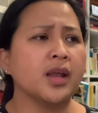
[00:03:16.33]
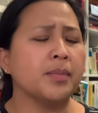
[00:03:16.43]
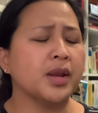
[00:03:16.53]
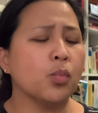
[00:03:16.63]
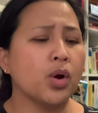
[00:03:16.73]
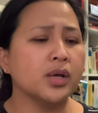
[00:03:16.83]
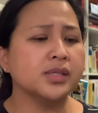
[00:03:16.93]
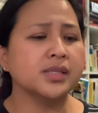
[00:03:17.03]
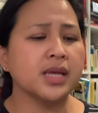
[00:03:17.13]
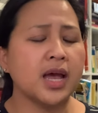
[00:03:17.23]
I mean, it
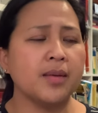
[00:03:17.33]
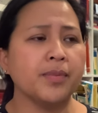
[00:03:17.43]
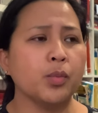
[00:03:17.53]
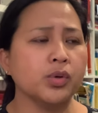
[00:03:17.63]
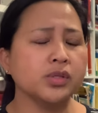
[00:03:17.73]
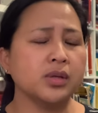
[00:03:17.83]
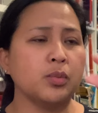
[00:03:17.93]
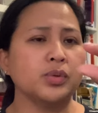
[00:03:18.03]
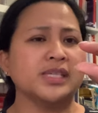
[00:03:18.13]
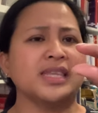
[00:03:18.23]
was, um, it was, it
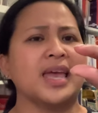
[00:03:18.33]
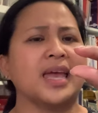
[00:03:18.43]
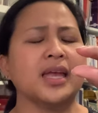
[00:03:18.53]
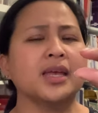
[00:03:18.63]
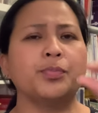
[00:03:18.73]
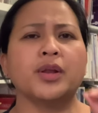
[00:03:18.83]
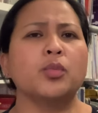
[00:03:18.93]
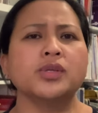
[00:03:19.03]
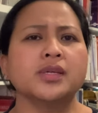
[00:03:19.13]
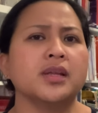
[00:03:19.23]
was thick, but it
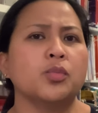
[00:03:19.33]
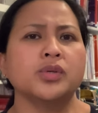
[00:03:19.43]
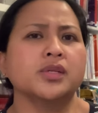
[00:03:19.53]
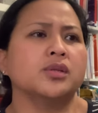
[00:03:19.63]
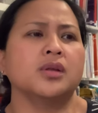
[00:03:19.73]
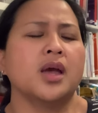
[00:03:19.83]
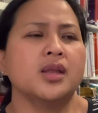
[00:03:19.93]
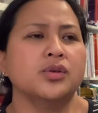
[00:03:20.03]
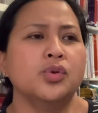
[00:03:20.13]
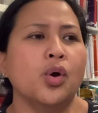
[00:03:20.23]
wasn't, it wasn't
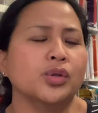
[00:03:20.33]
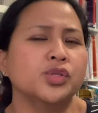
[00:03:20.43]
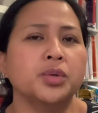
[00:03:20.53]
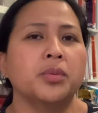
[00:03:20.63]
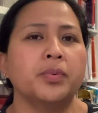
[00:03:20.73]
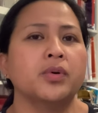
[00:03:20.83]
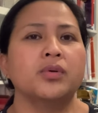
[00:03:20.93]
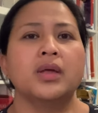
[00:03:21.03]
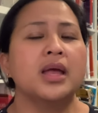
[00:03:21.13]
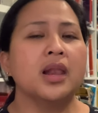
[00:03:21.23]
not doable.